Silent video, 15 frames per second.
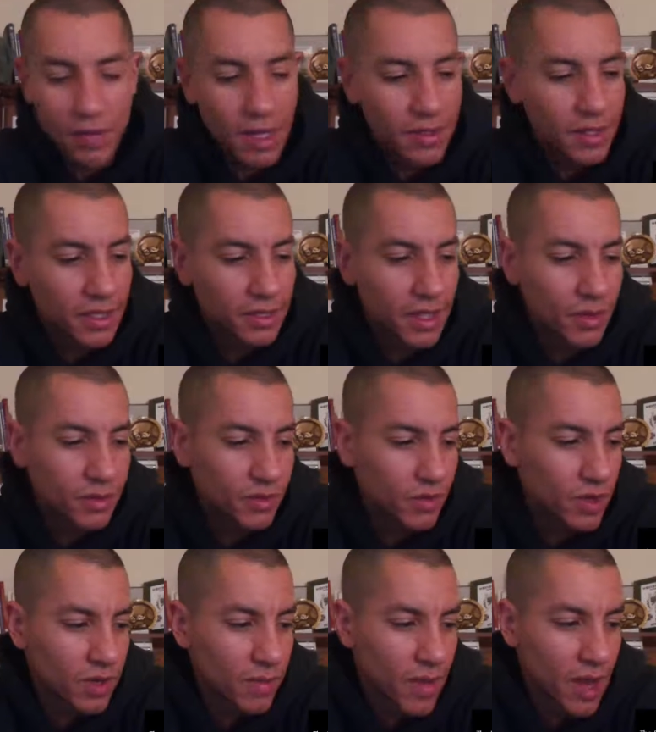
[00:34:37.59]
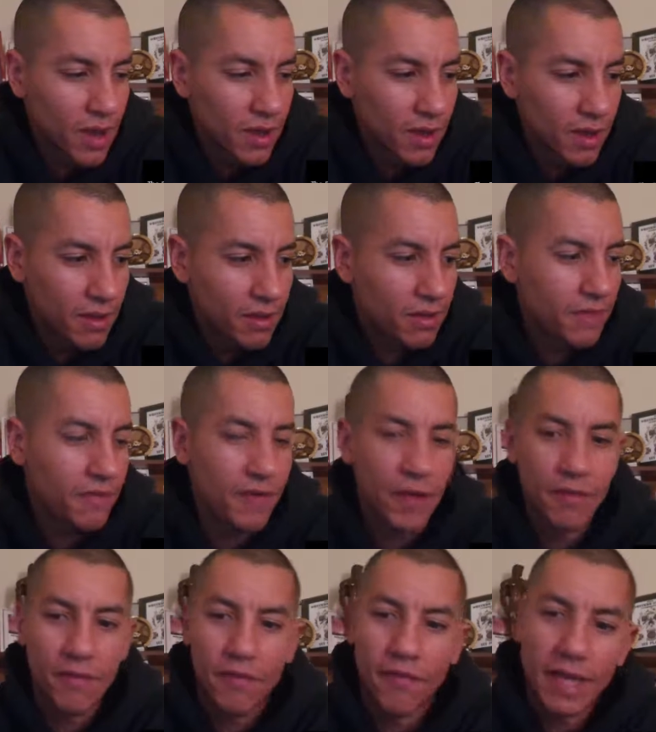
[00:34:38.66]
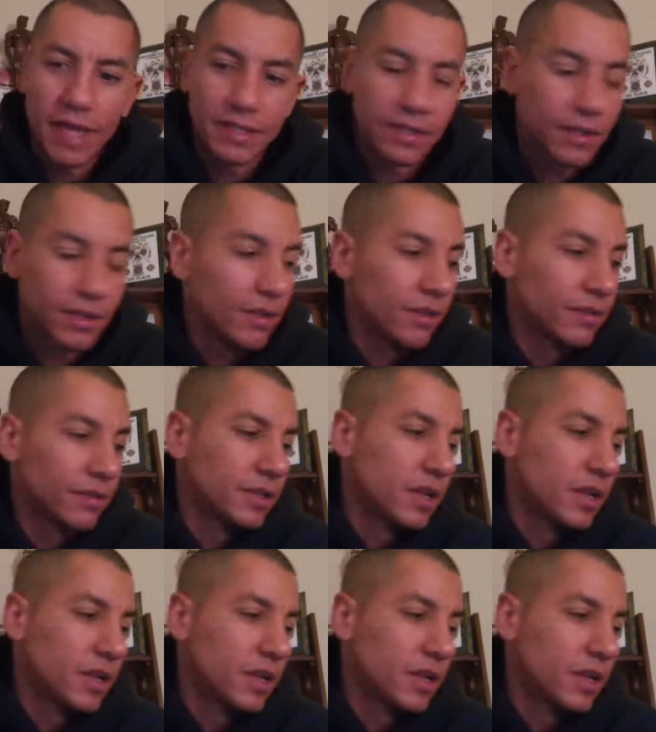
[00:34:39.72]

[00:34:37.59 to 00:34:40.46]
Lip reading: I think that was one of my favorite fights of yours.